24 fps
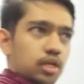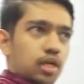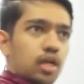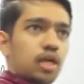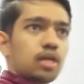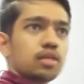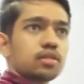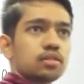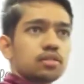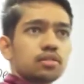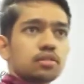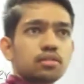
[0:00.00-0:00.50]
in
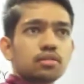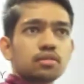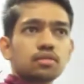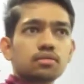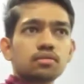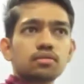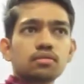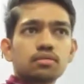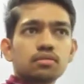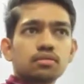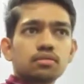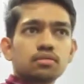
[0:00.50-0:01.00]

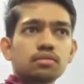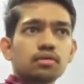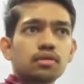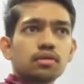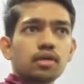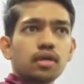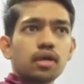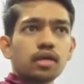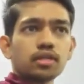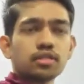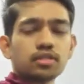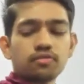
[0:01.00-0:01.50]
class
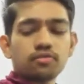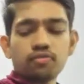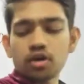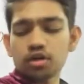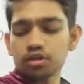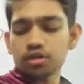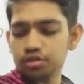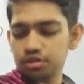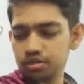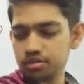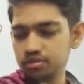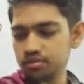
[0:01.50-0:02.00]
as a
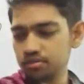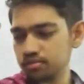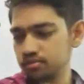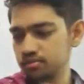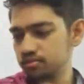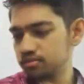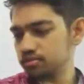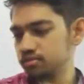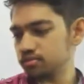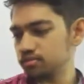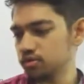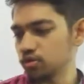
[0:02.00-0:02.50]
function?
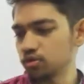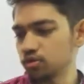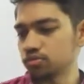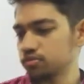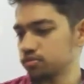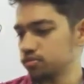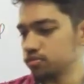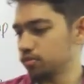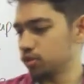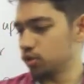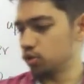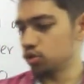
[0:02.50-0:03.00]

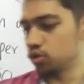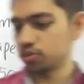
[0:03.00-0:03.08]
No,